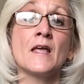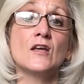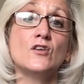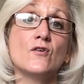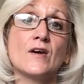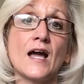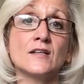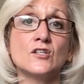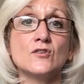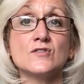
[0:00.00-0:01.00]
You can
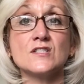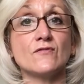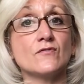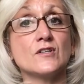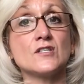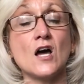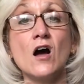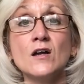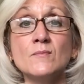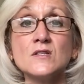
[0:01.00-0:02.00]
use different
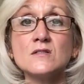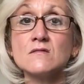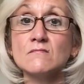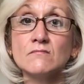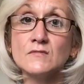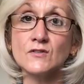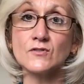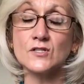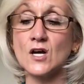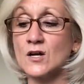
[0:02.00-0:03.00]
timers,
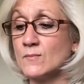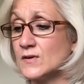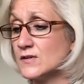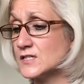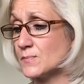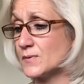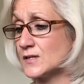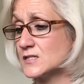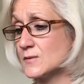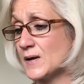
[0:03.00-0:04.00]

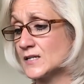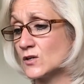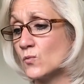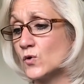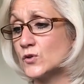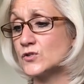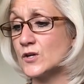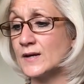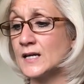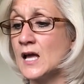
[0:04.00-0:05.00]
depending on what you're
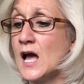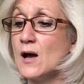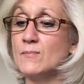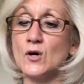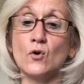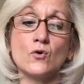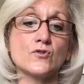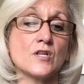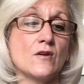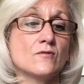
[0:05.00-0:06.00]
doing, but
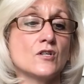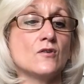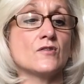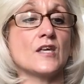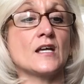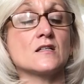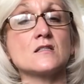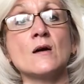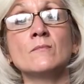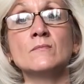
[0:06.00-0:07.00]
also do think
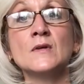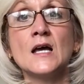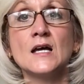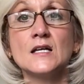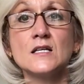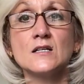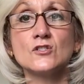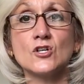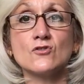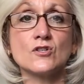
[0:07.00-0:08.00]
some
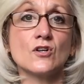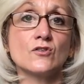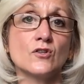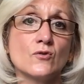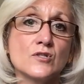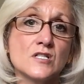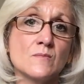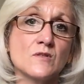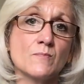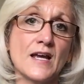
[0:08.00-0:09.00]
children on the autism
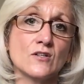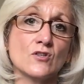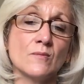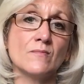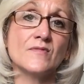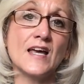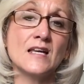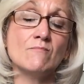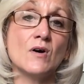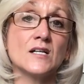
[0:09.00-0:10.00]
spectrum, they
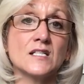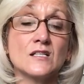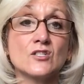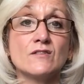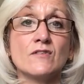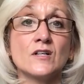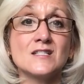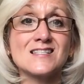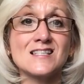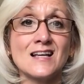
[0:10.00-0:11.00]
might actually find
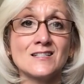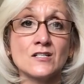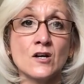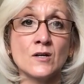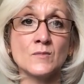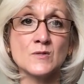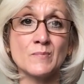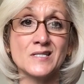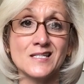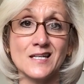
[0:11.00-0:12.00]
sand timers
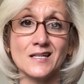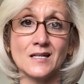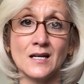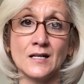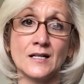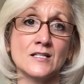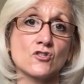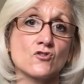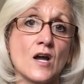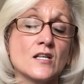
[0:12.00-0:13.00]
particularly
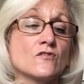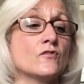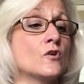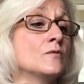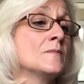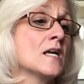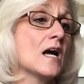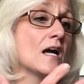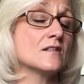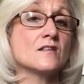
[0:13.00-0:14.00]
stressful,
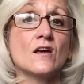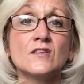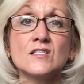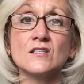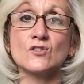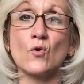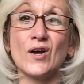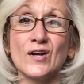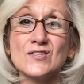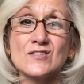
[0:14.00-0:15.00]
and so this is quite
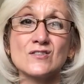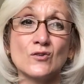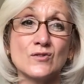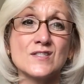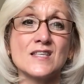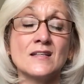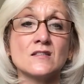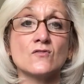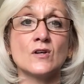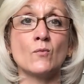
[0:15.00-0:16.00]
a good
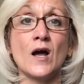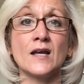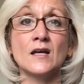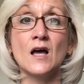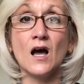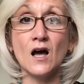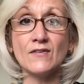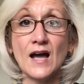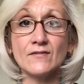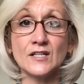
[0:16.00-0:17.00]
sensory way of
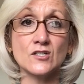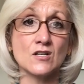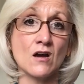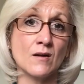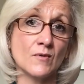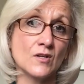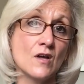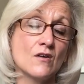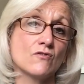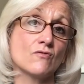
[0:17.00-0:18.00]
having a timer
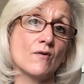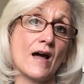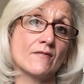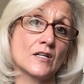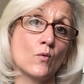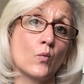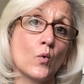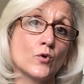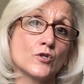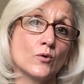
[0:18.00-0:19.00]
through having a
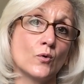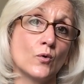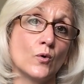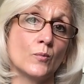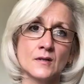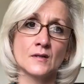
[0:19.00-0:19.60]
water orb.